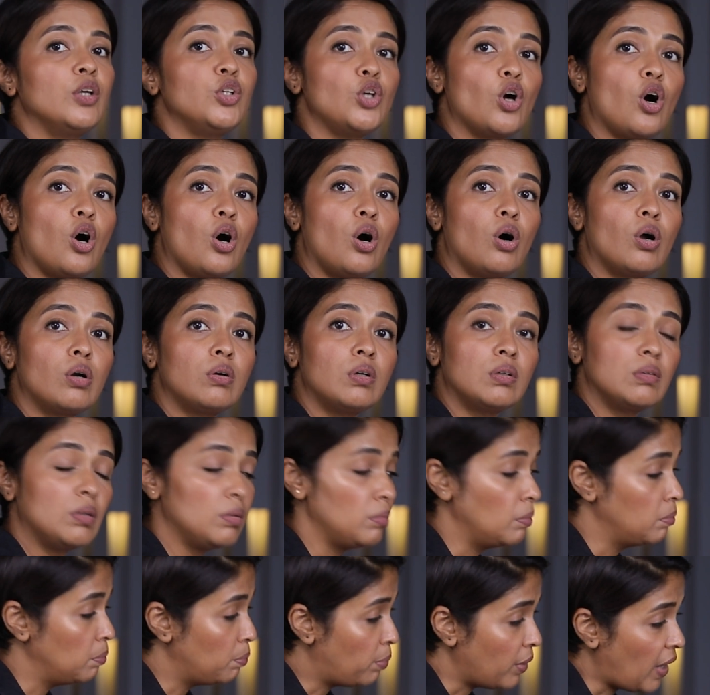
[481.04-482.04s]
your
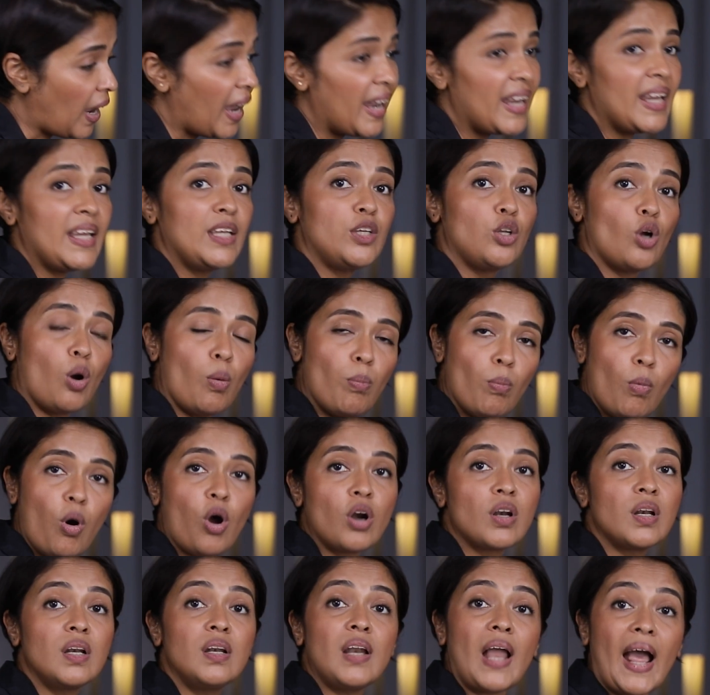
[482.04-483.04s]
bride, your
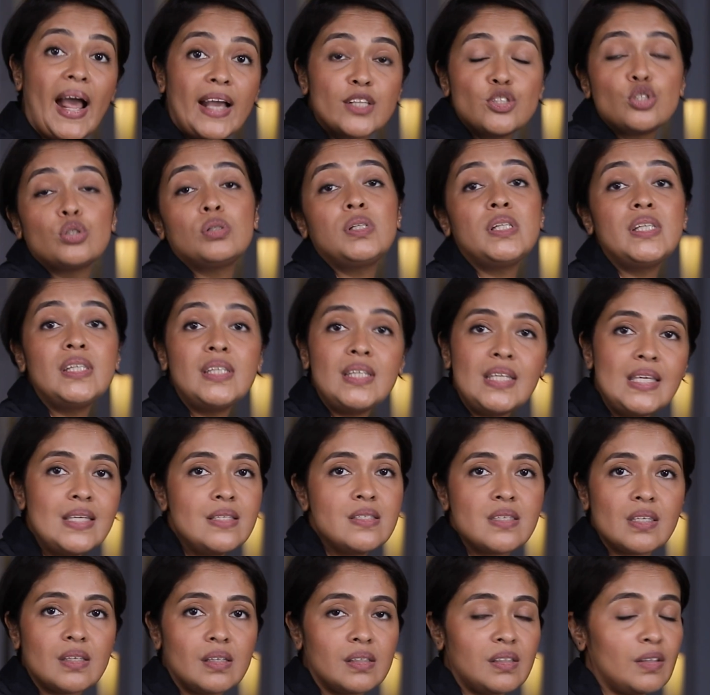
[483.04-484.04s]
model actually
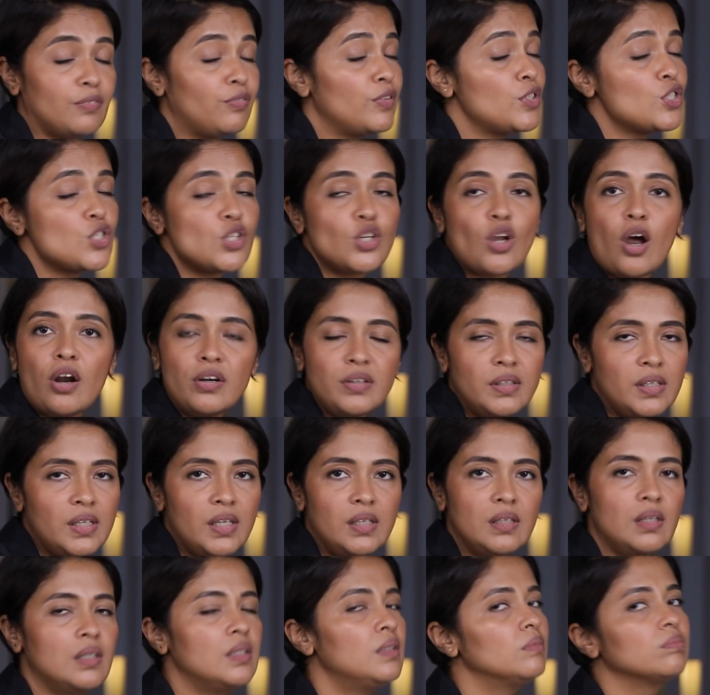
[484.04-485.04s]
needs it. If it's not
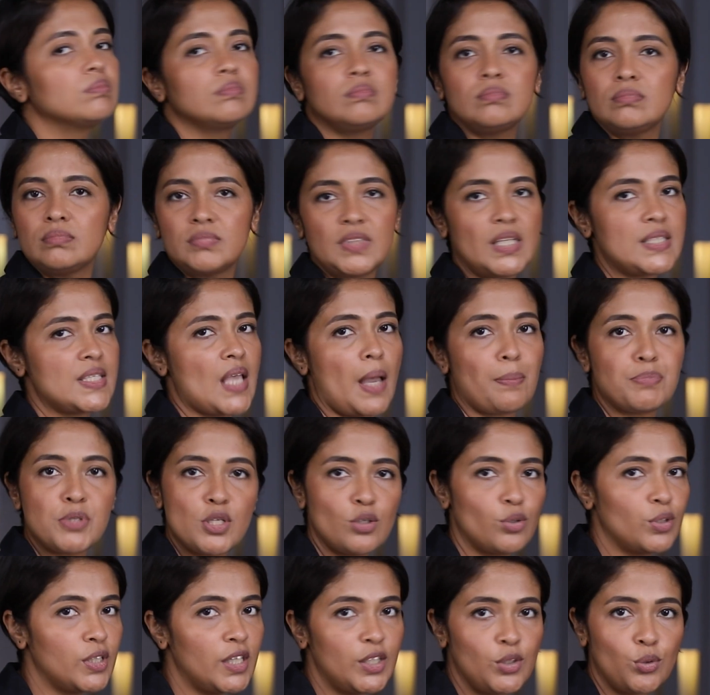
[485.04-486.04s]
needed, there's
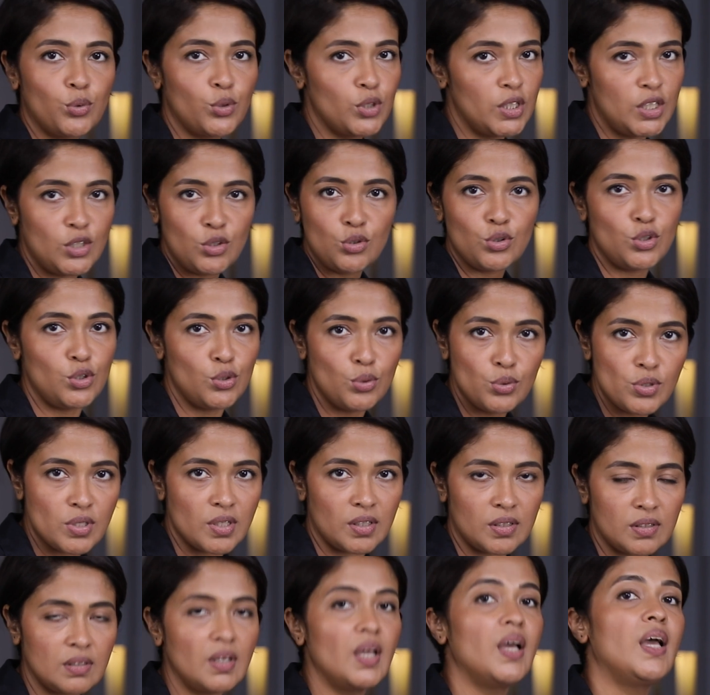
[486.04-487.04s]
absolutely no need to use
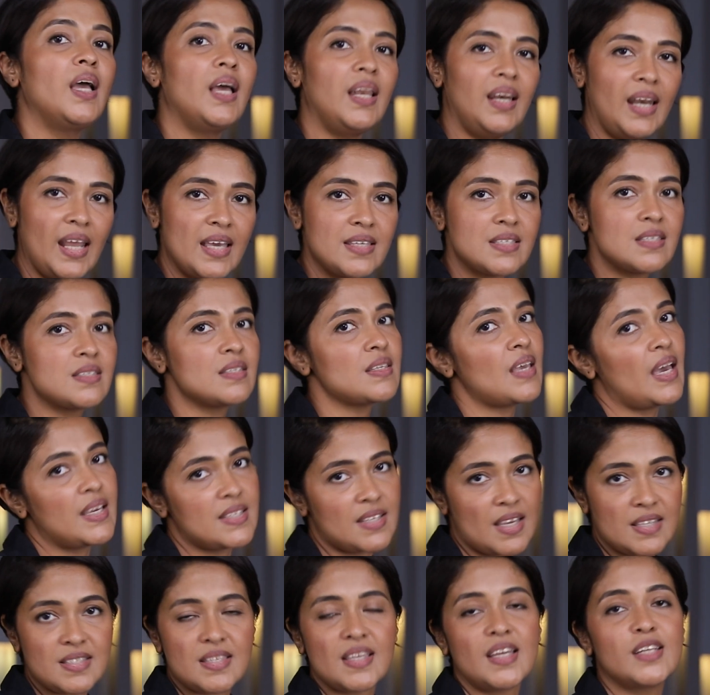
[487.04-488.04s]
it. Less, as
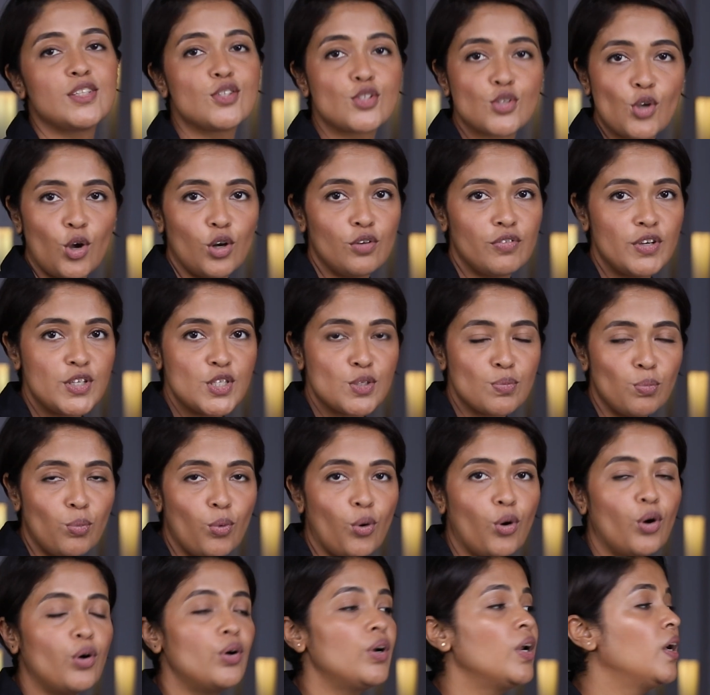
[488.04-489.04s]
I said, is always
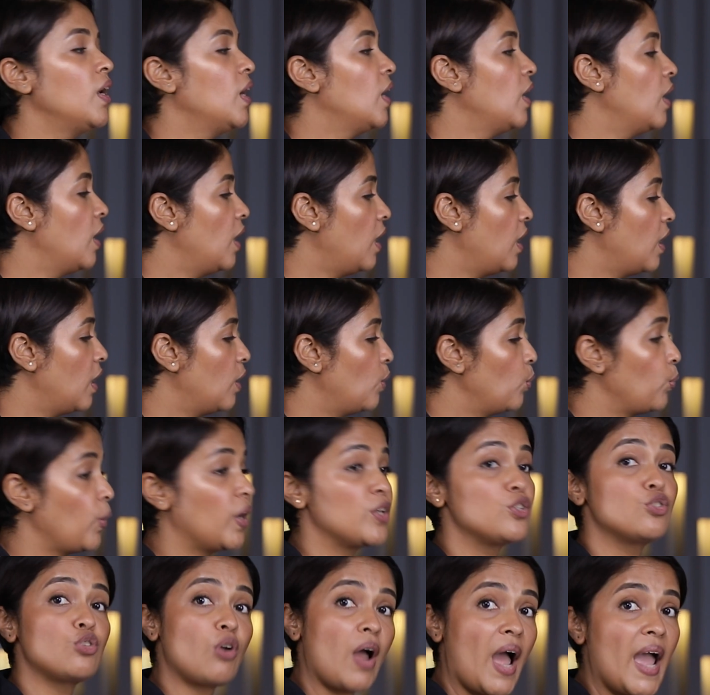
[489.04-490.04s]
more. We're
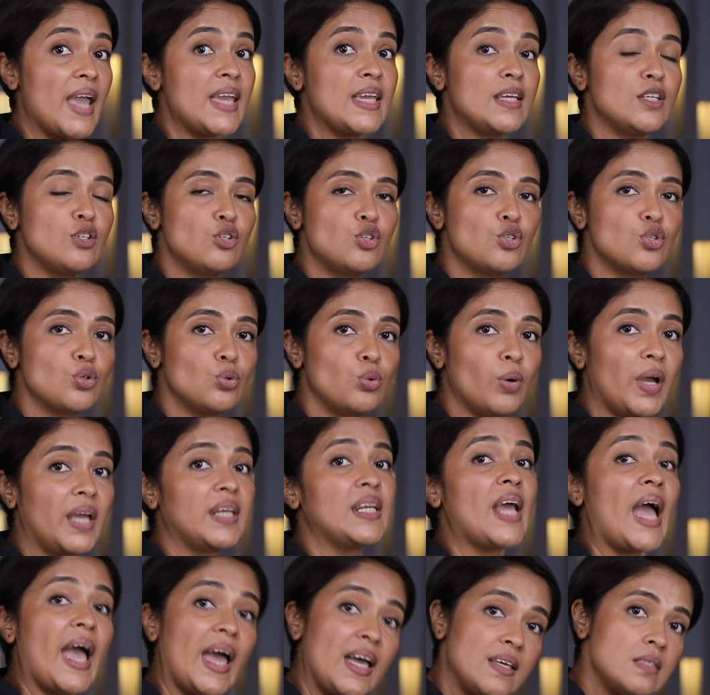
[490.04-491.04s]
trying to
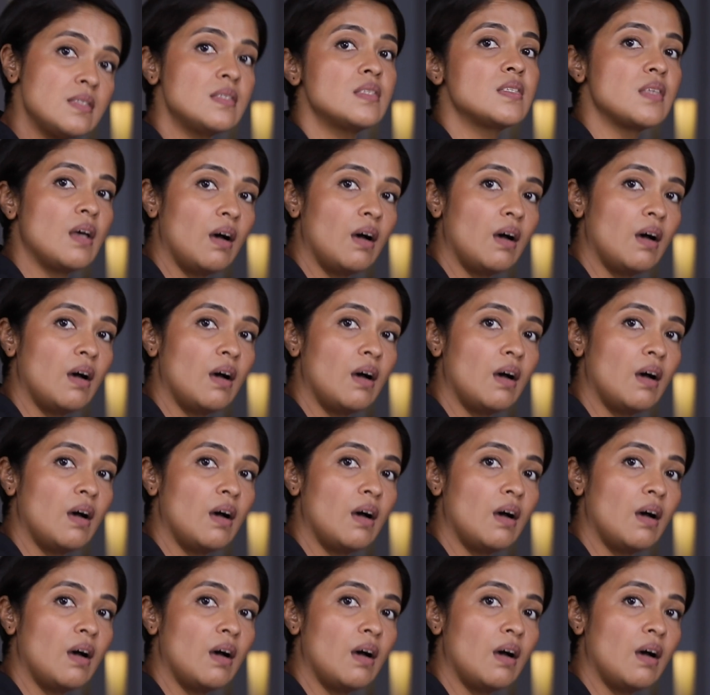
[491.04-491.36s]
enhance